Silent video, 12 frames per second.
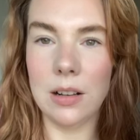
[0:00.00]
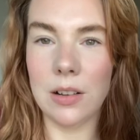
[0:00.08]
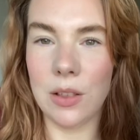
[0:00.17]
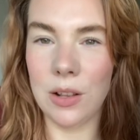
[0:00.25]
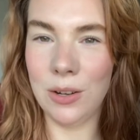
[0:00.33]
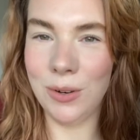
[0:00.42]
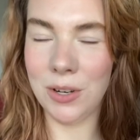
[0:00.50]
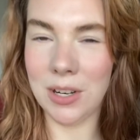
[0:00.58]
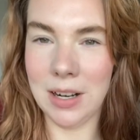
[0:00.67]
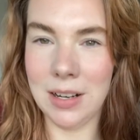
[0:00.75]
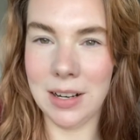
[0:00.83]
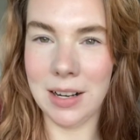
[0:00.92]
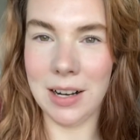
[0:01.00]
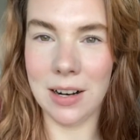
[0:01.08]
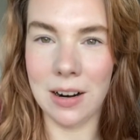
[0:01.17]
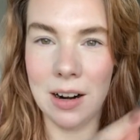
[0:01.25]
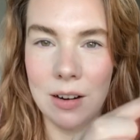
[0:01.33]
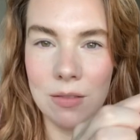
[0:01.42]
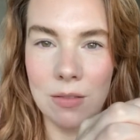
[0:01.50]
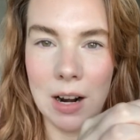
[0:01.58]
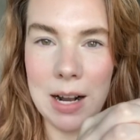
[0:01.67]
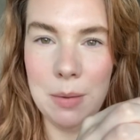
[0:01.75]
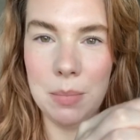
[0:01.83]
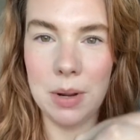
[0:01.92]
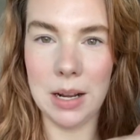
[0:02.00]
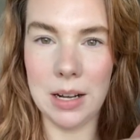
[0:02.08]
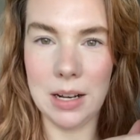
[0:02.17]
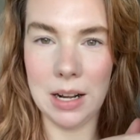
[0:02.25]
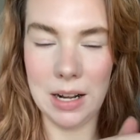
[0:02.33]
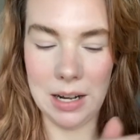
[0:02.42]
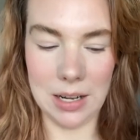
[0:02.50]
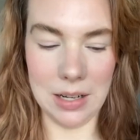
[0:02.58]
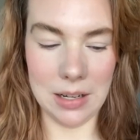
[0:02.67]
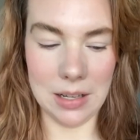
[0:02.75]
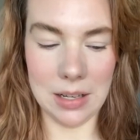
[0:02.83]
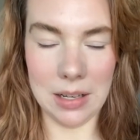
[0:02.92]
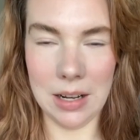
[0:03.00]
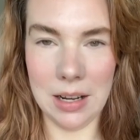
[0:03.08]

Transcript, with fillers: So the two shades in here are Ripe and Haze.